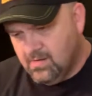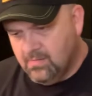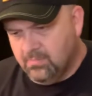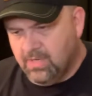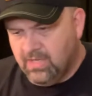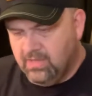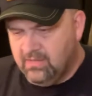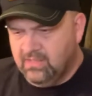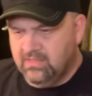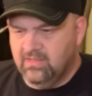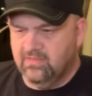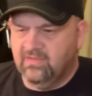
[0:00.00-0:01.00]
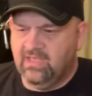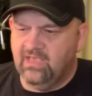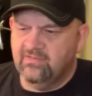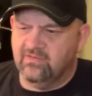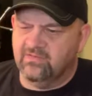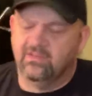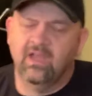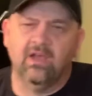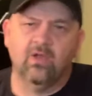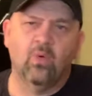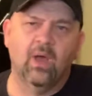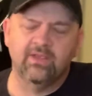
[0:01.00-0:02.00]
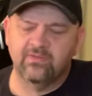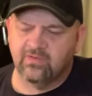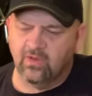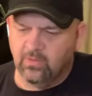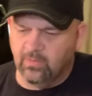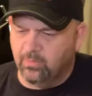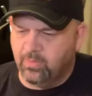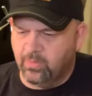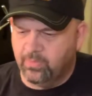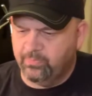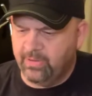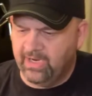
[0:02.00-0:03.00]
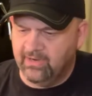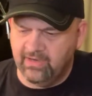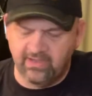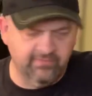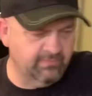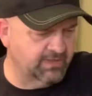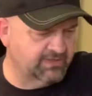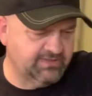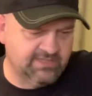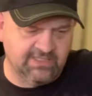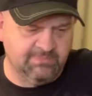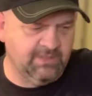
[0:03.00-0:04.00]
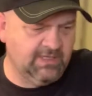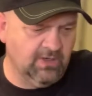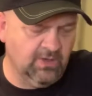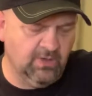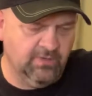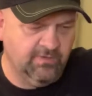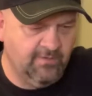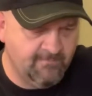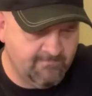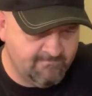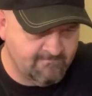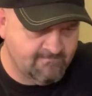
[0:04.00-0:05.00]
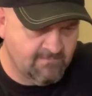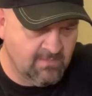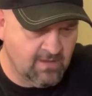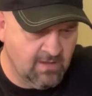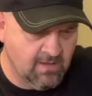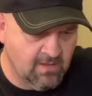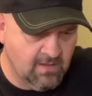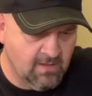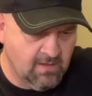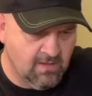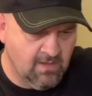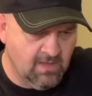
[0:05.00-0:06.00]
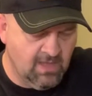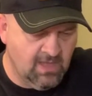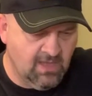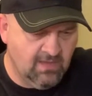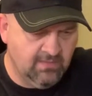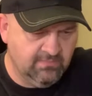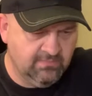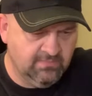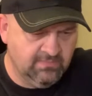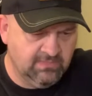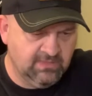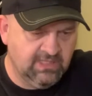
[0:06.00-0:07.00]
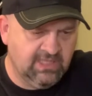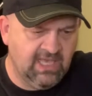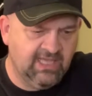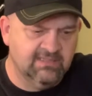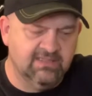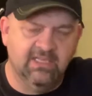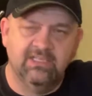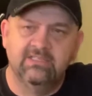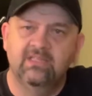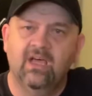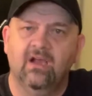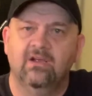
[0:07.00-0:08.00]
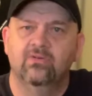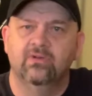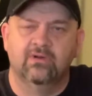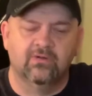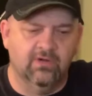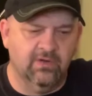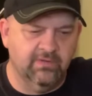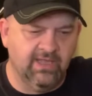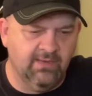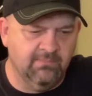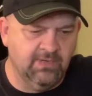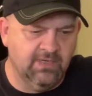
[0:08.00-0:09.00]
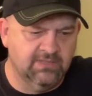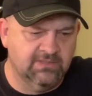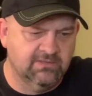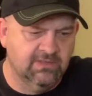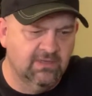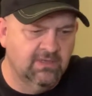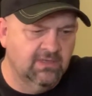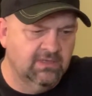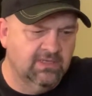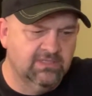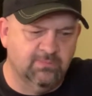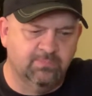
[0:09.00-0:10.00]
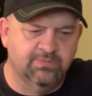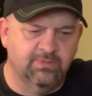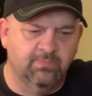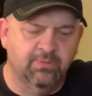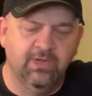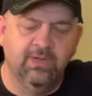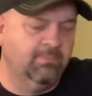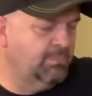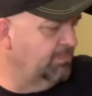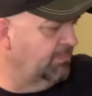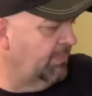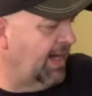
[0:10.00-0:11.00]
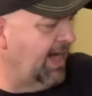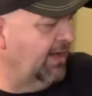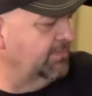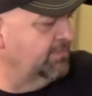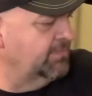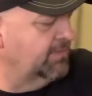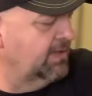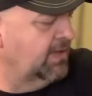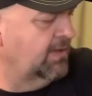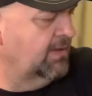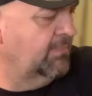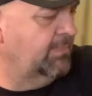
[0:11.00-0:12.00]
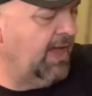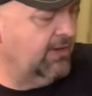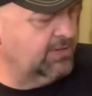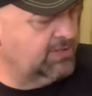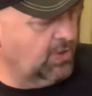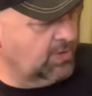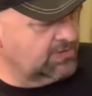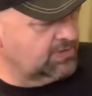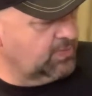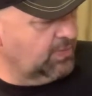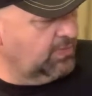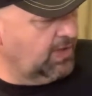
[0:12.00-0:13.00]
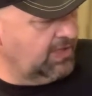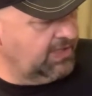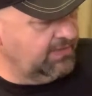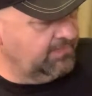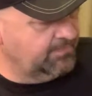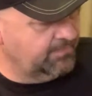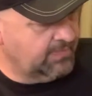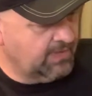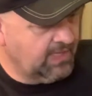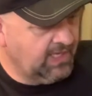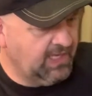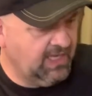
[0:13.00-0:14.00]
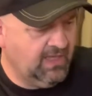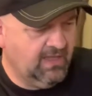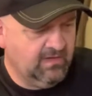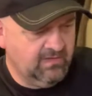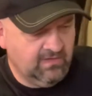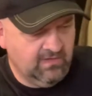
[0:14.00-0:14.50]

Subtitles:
But in this case, it's not quite so imperative, but just because the case length's not going to grow that much. These are some pretty mild powder charges we're running, and